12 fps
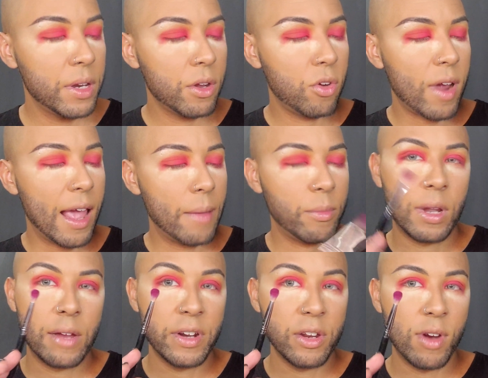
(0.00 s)
gonna grab, well,
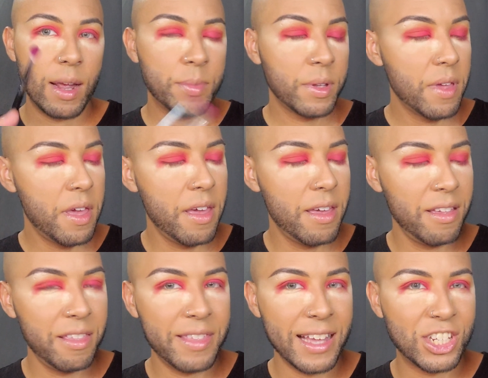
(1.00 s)
I already grabbed
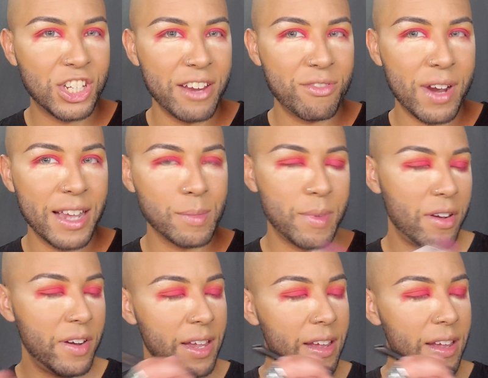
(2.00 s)
that shade Raspberry